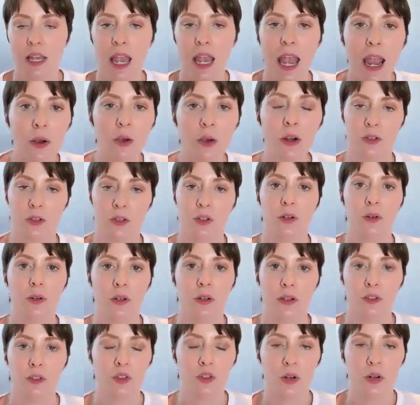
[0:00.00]

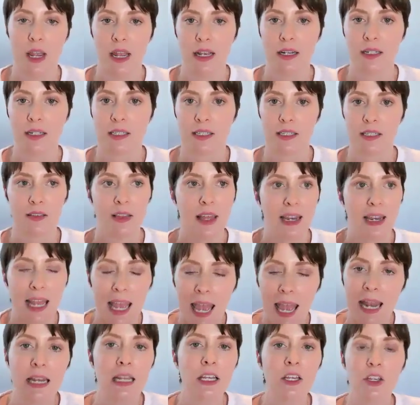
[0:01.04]
character traits that
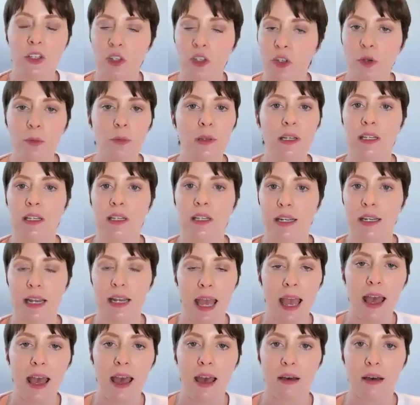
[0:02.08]
any human can
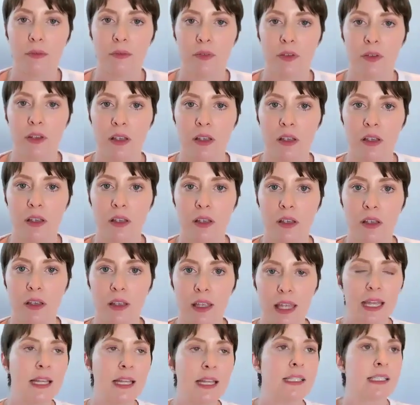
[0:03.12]
have.
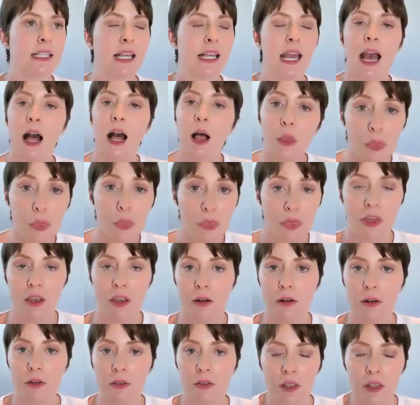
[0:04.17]
It's
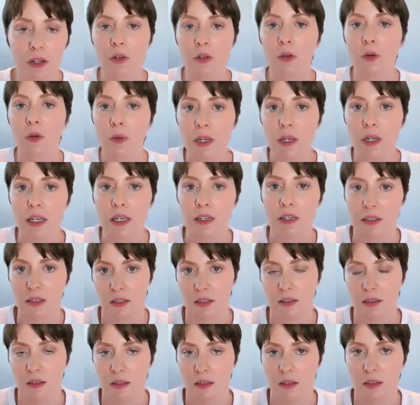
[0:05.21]
healthier than greed.
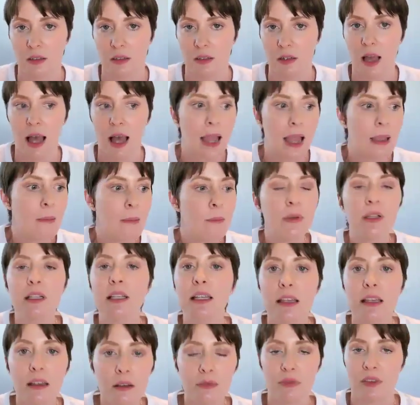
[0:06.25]
I
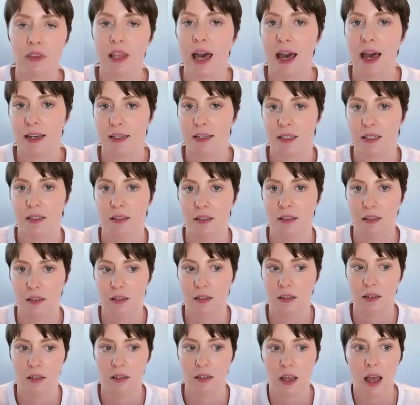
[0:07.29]
believe that.
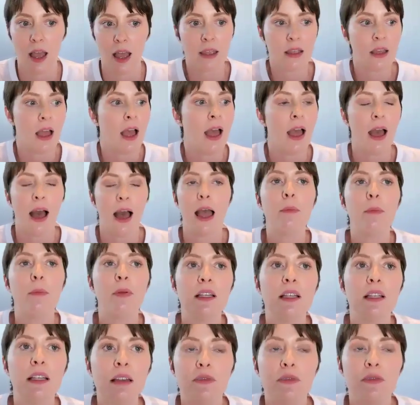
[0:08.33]
I
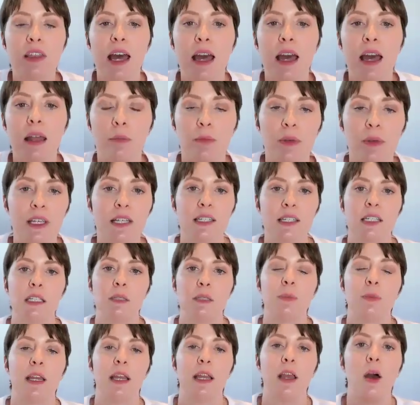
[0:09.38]
believe that because
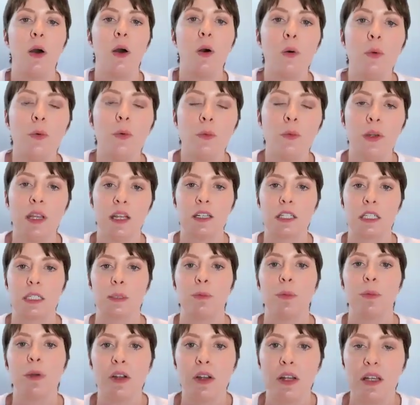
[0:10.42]
it's my own
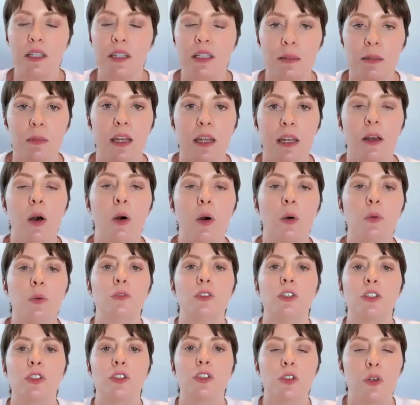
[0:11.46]
experience and my
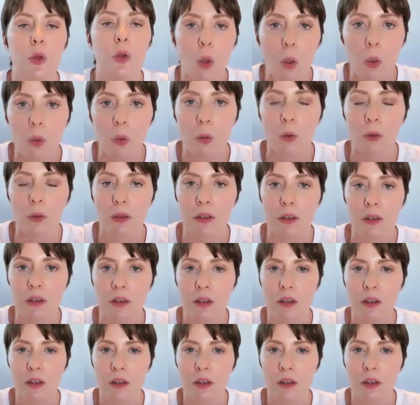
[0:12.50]
own soul.